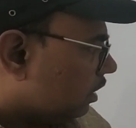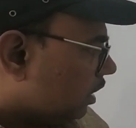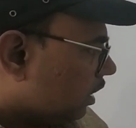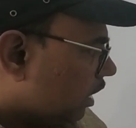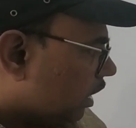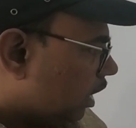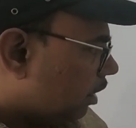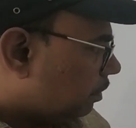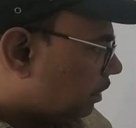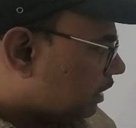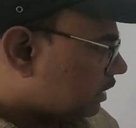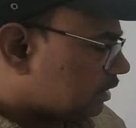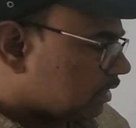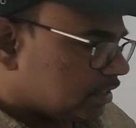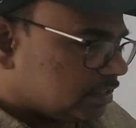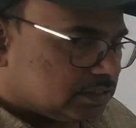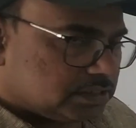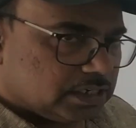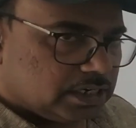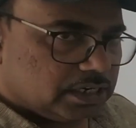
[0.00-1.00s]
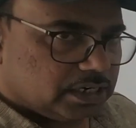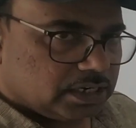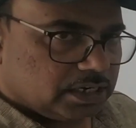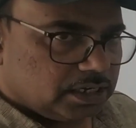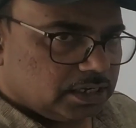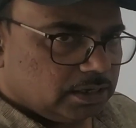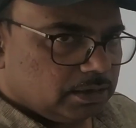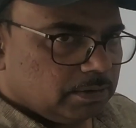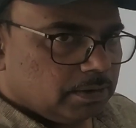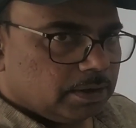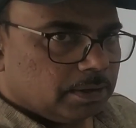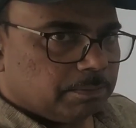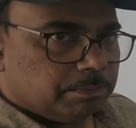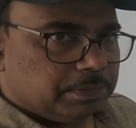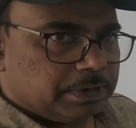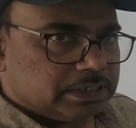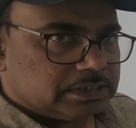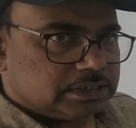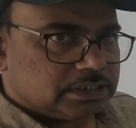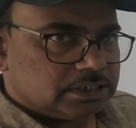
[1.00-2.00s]
AB is an incident ray,
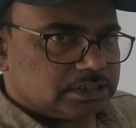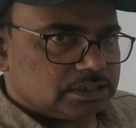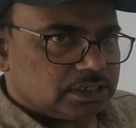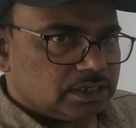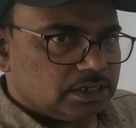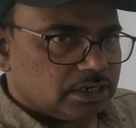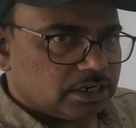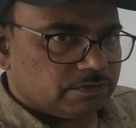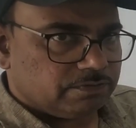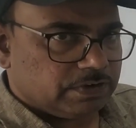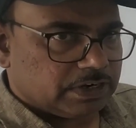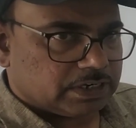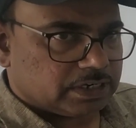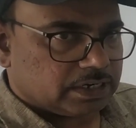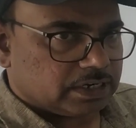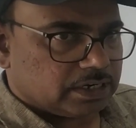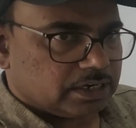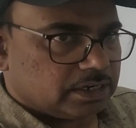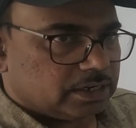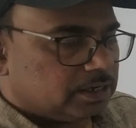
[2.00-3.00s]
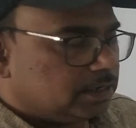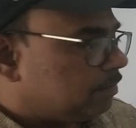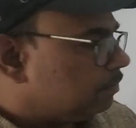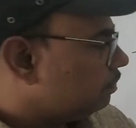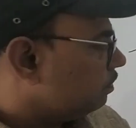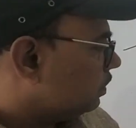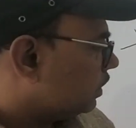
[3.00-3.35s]
BC is the reflected ray.